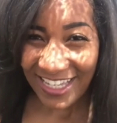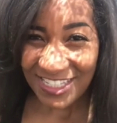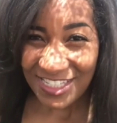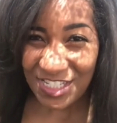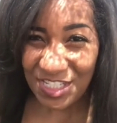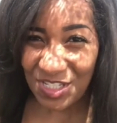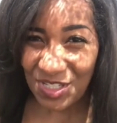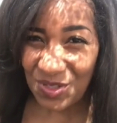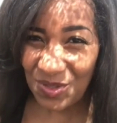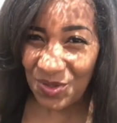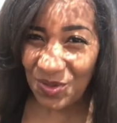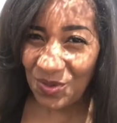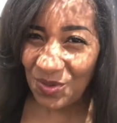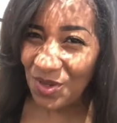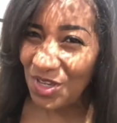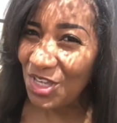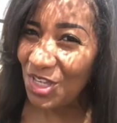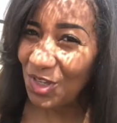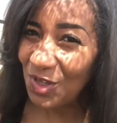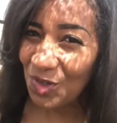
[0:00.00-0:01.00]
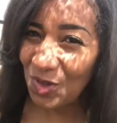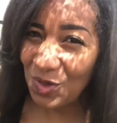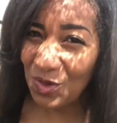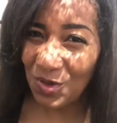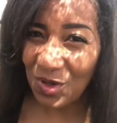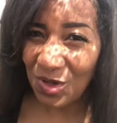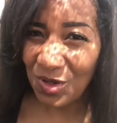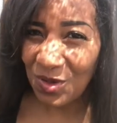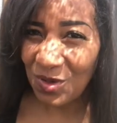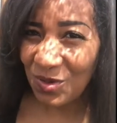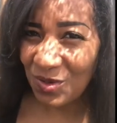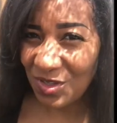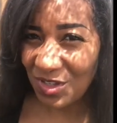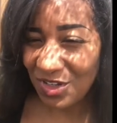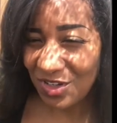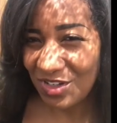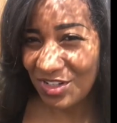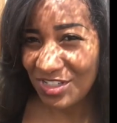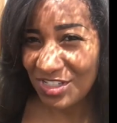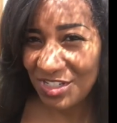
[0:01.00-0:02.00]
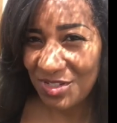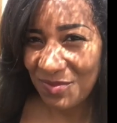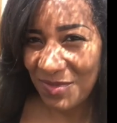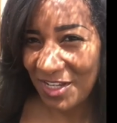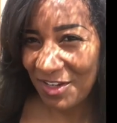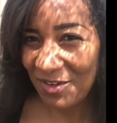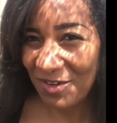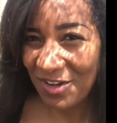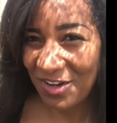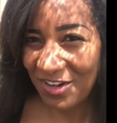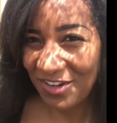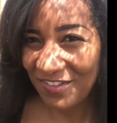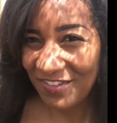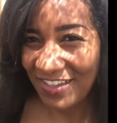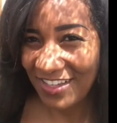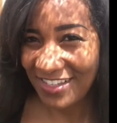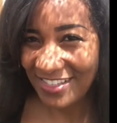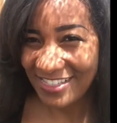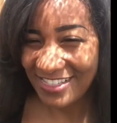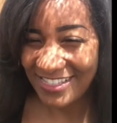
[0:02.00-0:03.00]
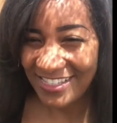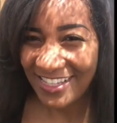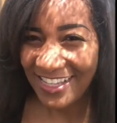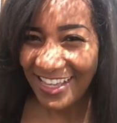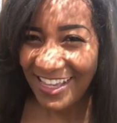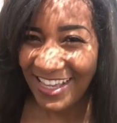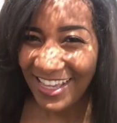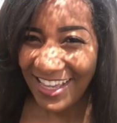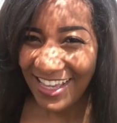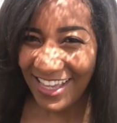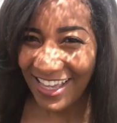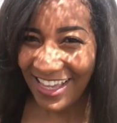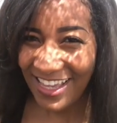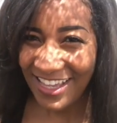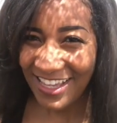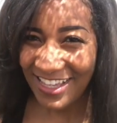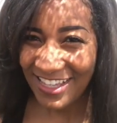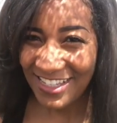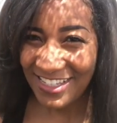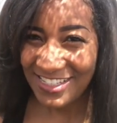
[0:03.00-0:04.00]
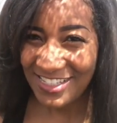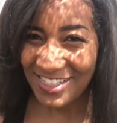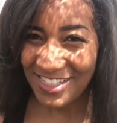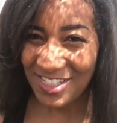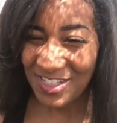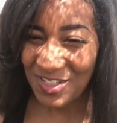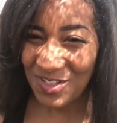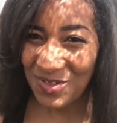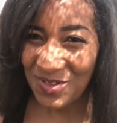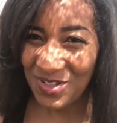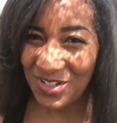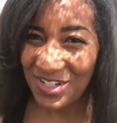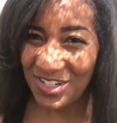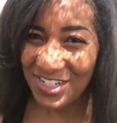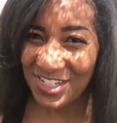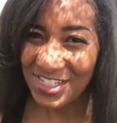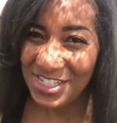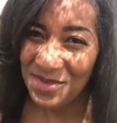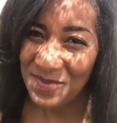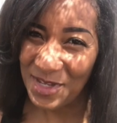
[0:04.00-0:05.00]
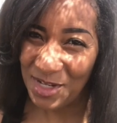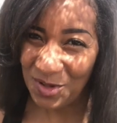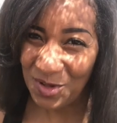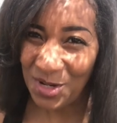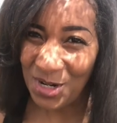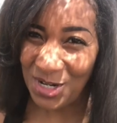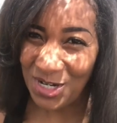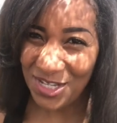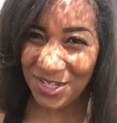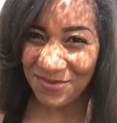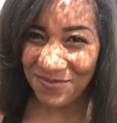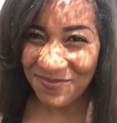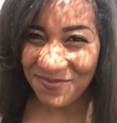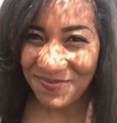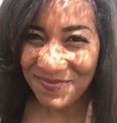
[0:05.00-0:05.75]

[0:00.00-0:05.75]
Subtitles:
to grow your tomato harvest and your tomato garden.